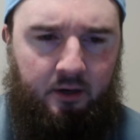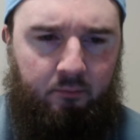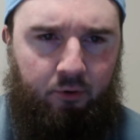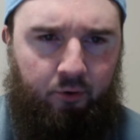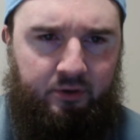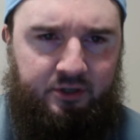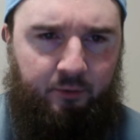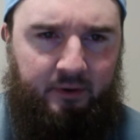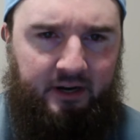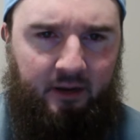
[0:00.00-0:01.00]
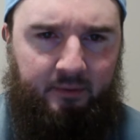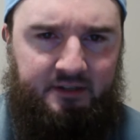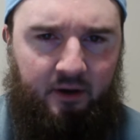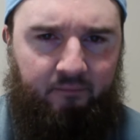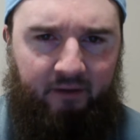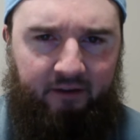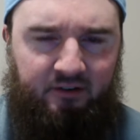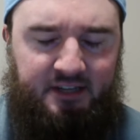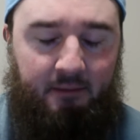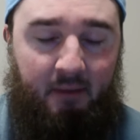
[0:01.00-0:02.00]
Bruins opening up as home
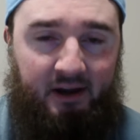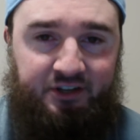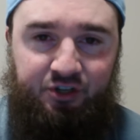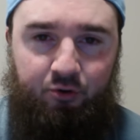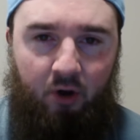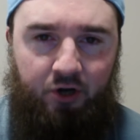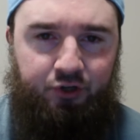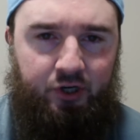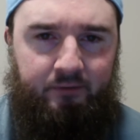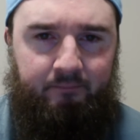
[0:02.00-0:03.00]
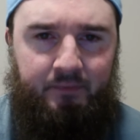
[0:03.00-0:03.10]
favorites at minus 200.